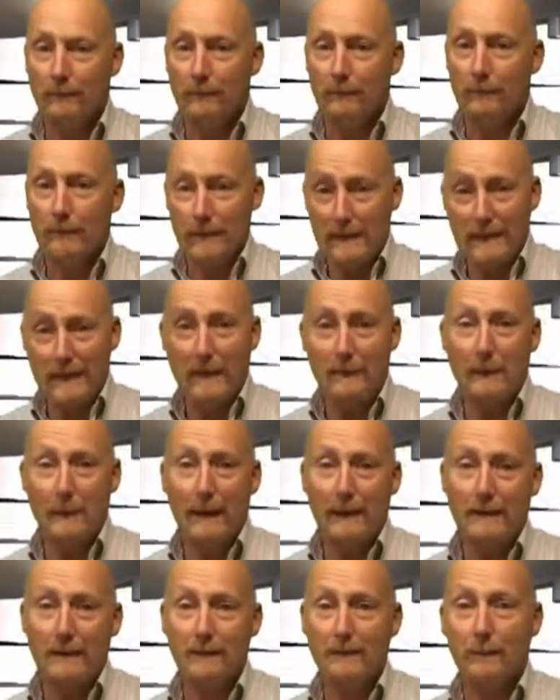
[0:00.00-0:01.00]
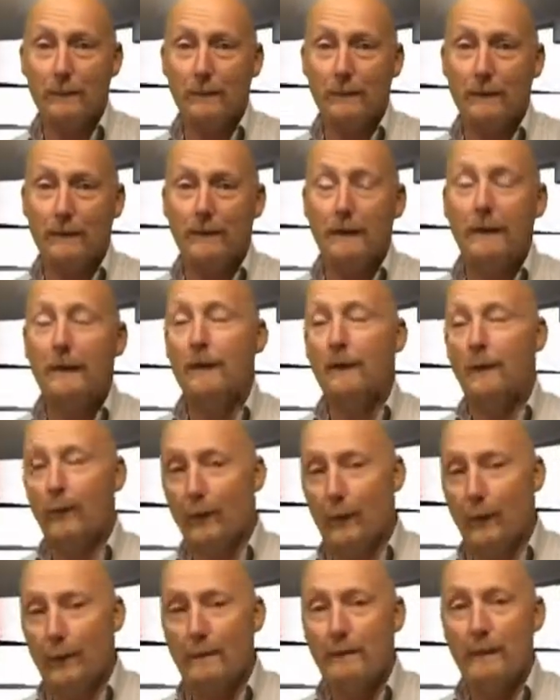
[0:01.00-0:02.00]
just get back to the book,
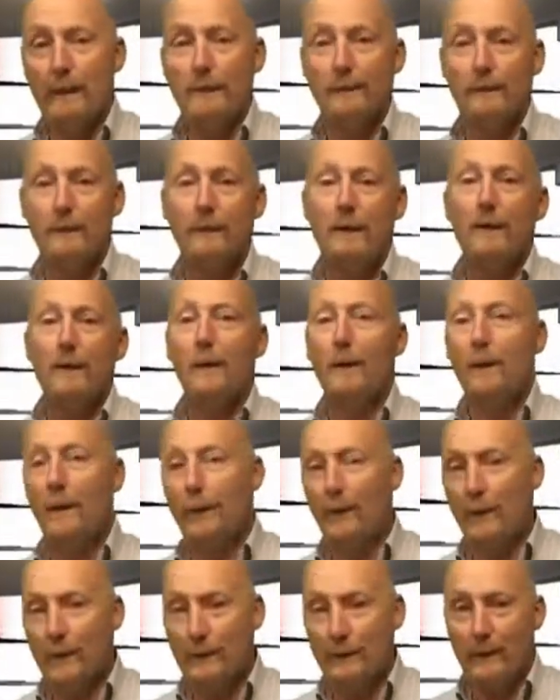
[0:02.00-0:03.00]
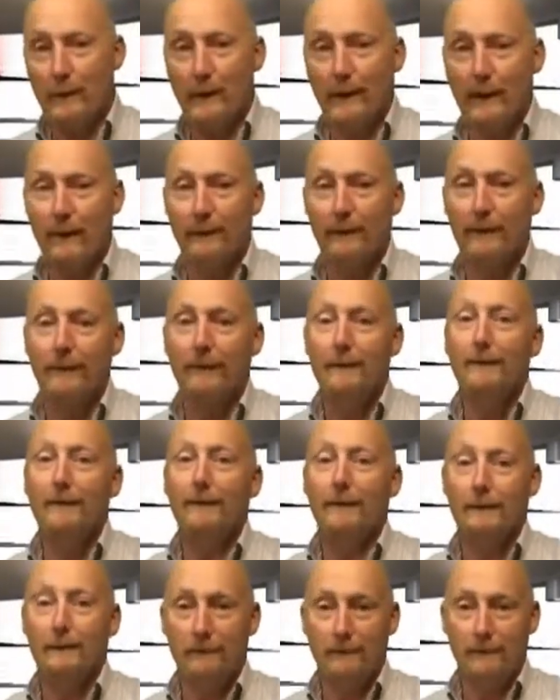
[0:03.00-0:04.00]
or the manual, or the plan,
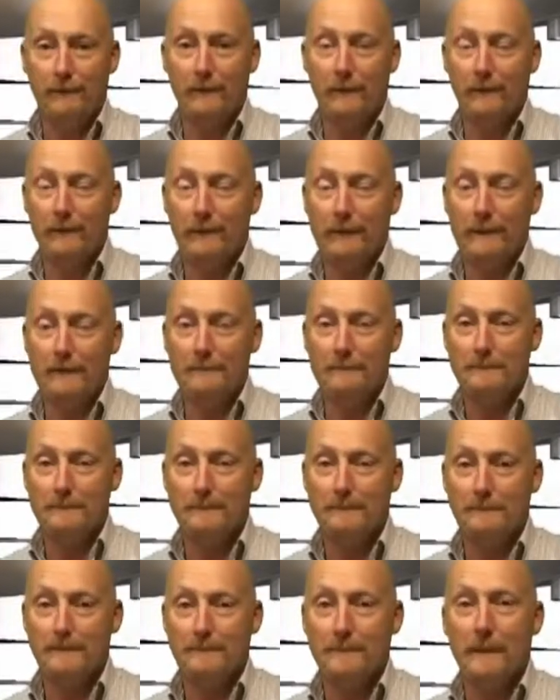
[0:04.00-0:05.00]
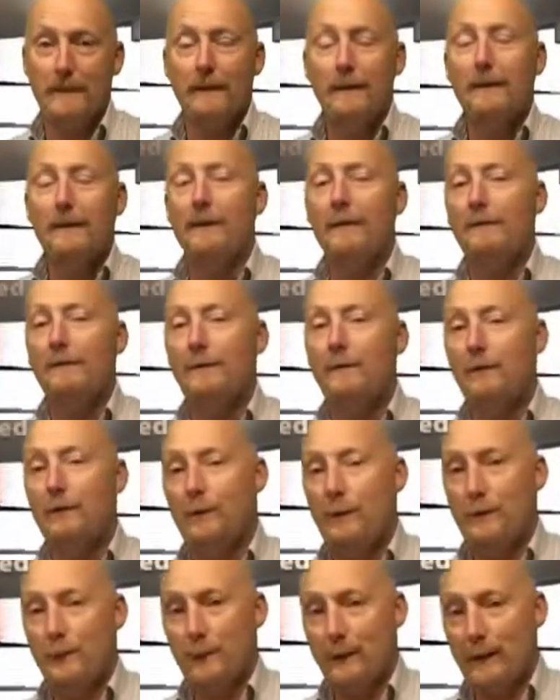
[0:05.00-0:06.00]
and follow it. If you
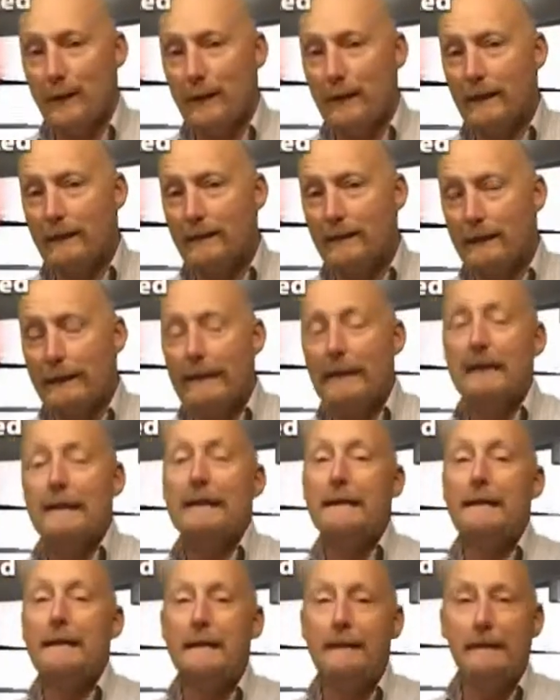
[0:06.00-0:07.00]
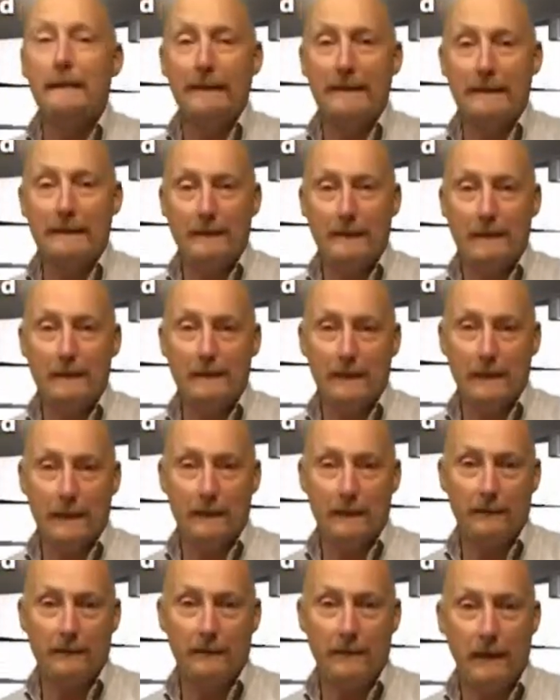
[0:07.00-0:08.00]
do that, 9 times out
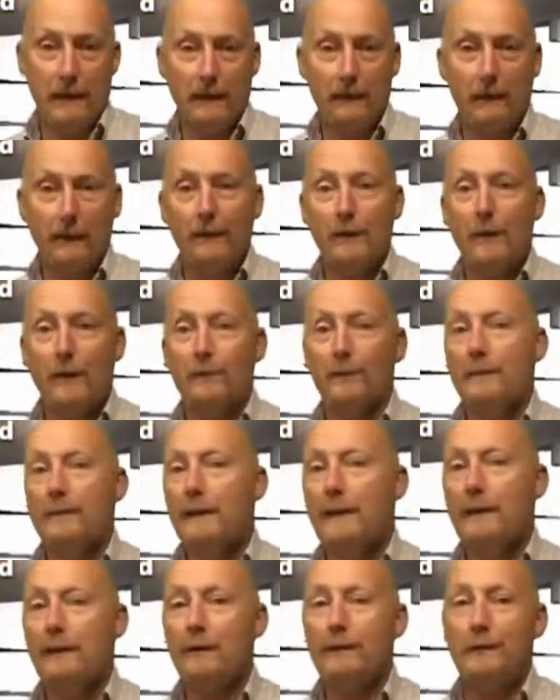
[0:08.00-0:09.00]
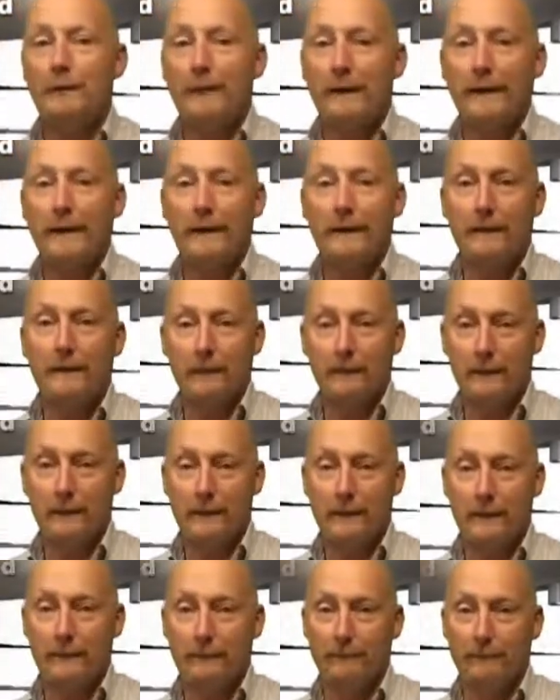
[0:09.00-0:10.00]
of 10 you'll be back on track in no
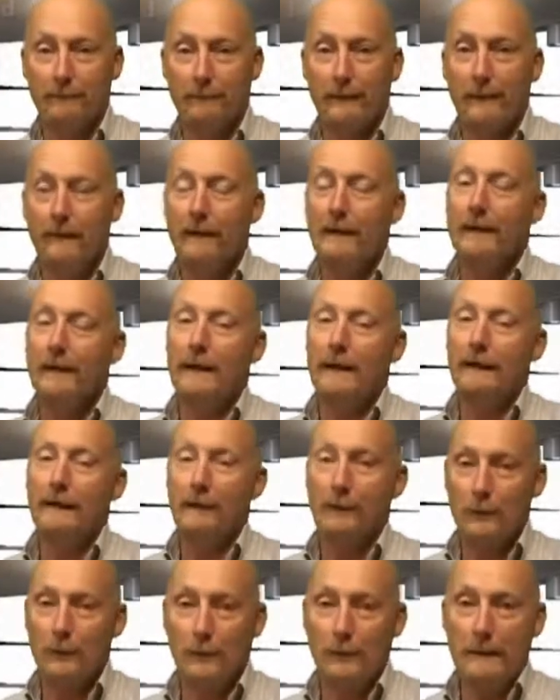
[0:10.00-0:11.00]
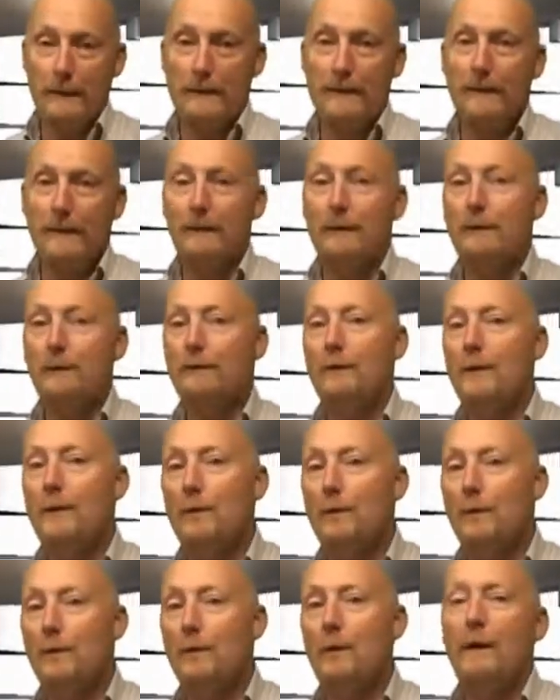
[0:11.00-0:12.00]
time, and the joys that you
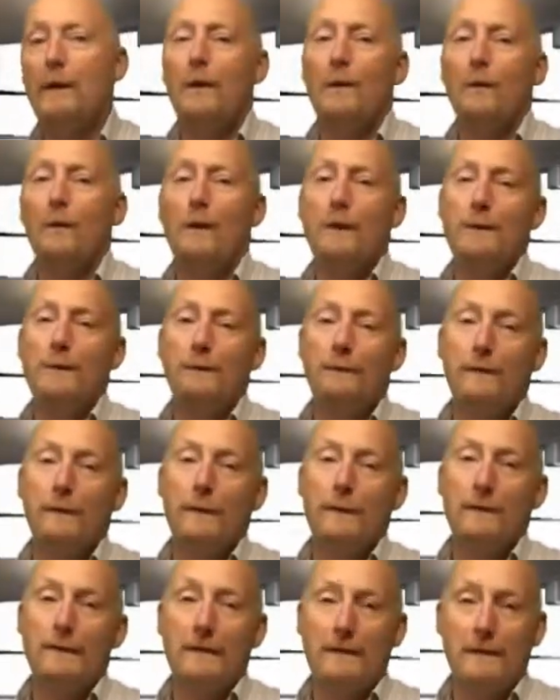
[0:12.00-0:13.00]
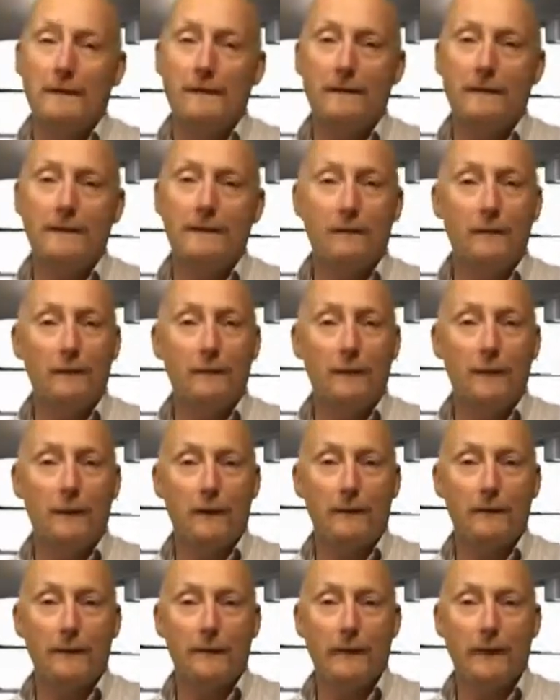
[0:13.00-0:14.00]
knew when you first started will be
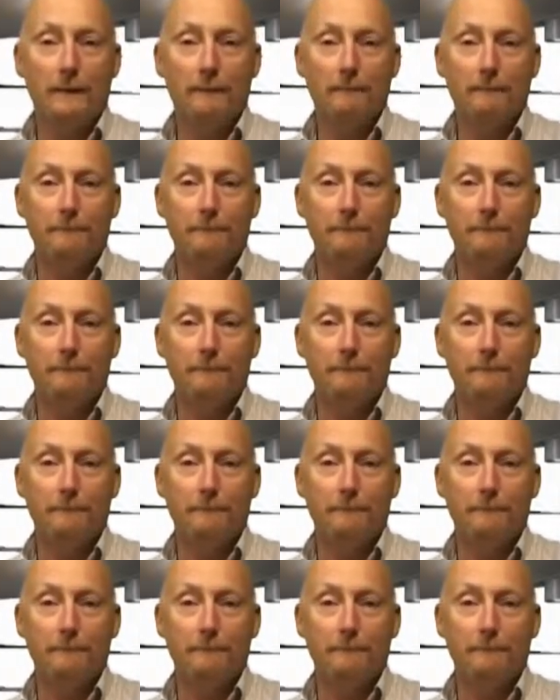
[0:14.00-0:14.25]
yours again.